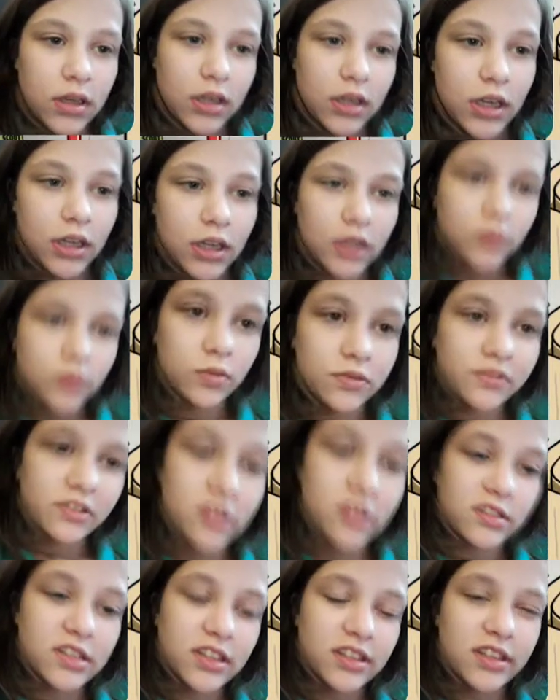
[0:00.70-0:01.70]
I guess we've
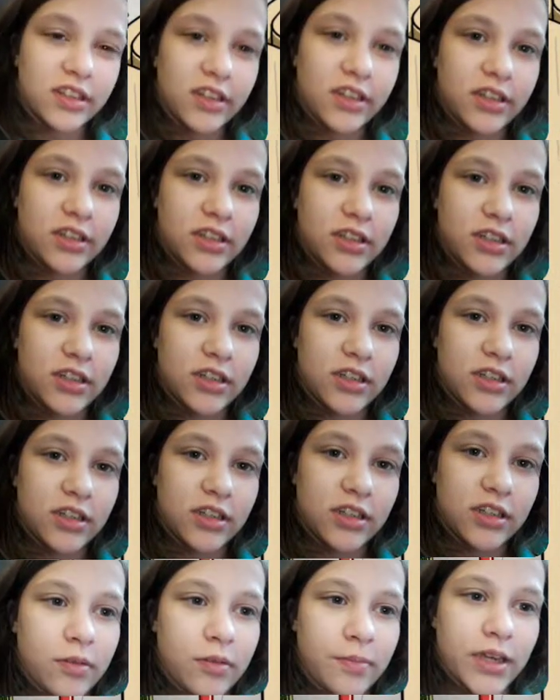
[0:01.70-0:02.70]
got 60 and today
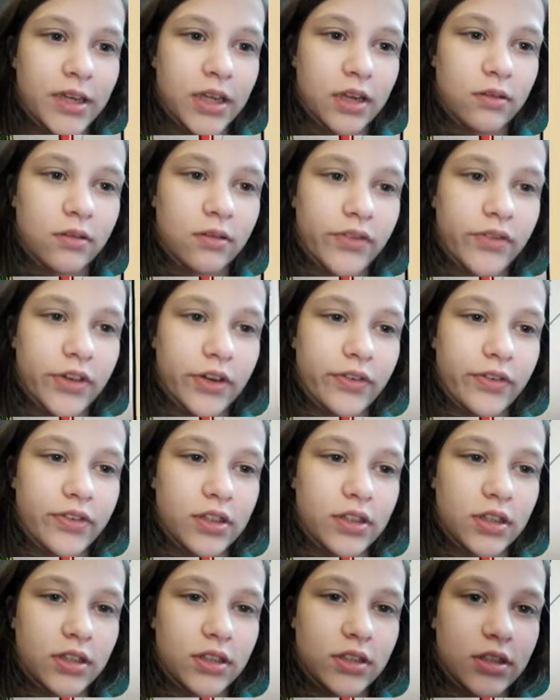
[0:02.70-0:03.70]
we're back with another
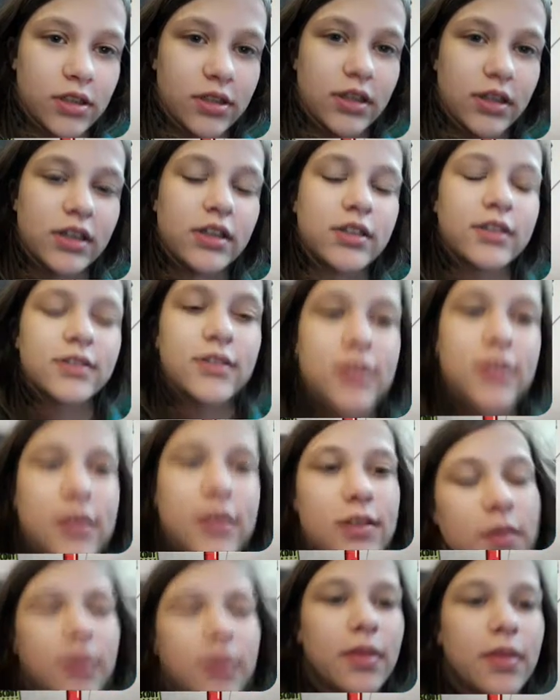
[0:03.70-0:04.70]
60 seconds.
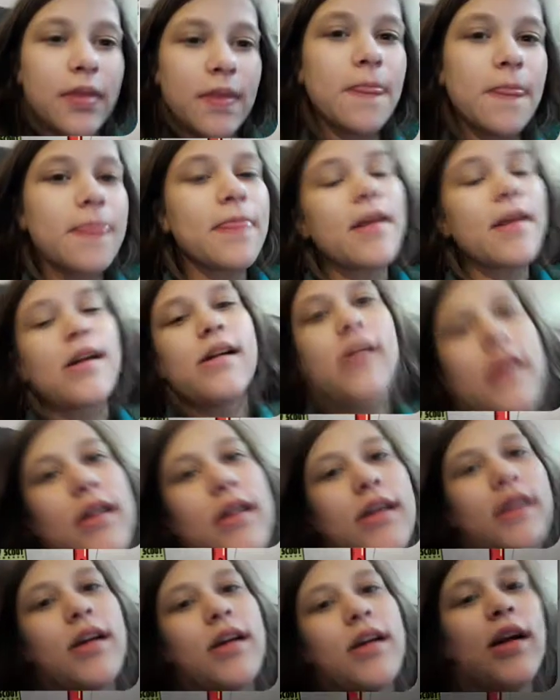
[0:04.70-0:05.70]

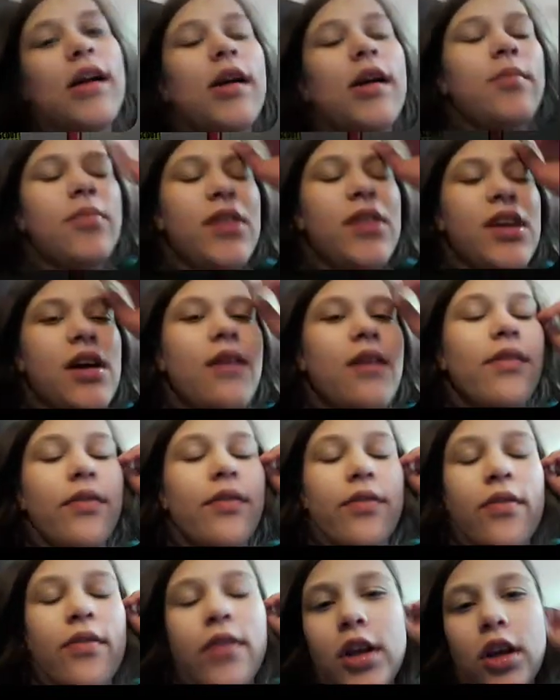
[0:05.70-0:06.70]
The other
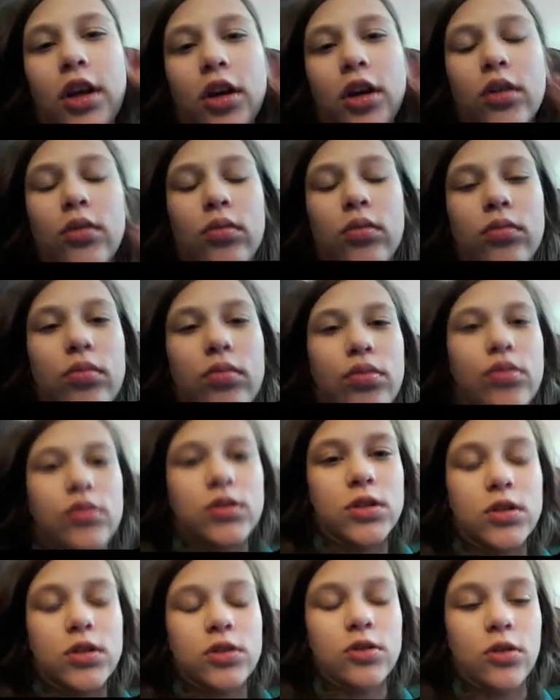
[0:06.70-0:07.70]
video
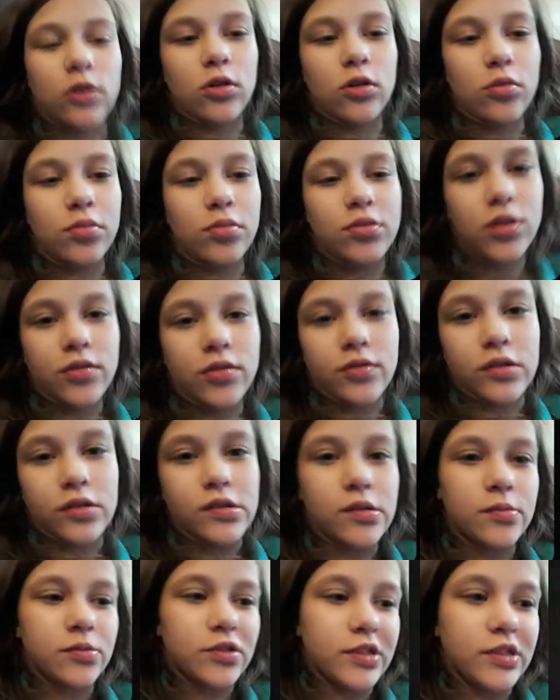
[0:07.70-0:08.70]
stopped for
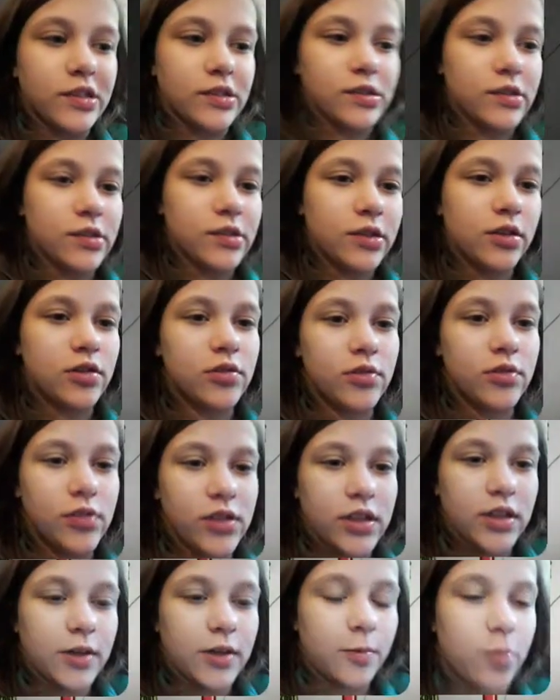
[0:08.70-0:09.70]
some reason, so
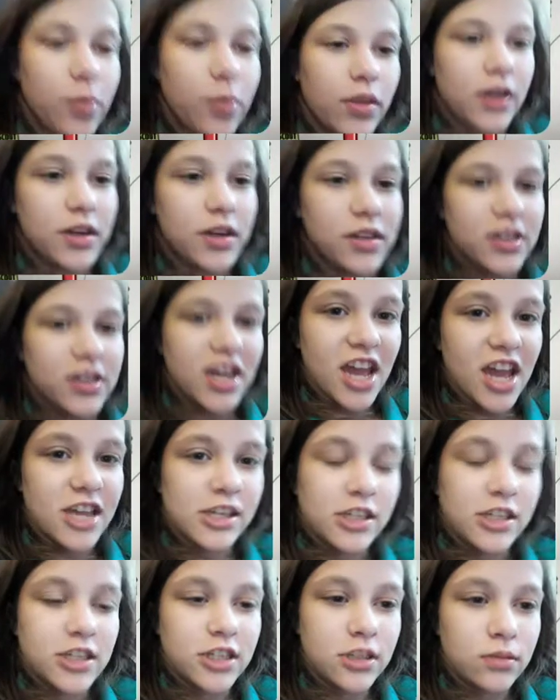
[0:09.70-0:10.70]
yeah.
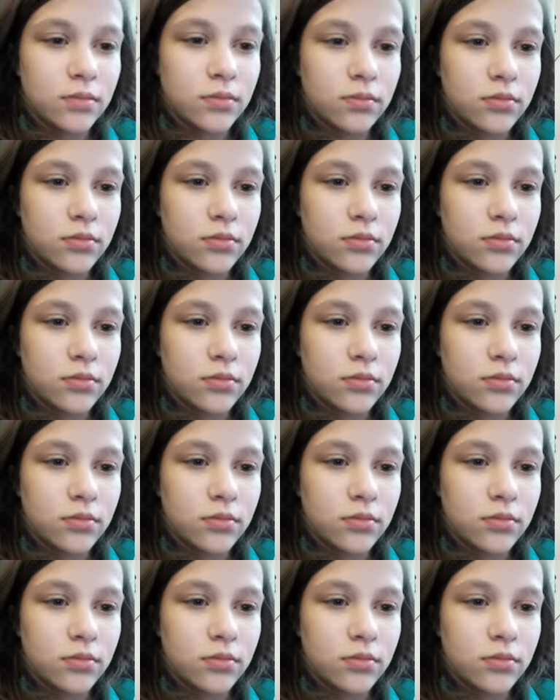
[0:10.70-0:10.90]
Date!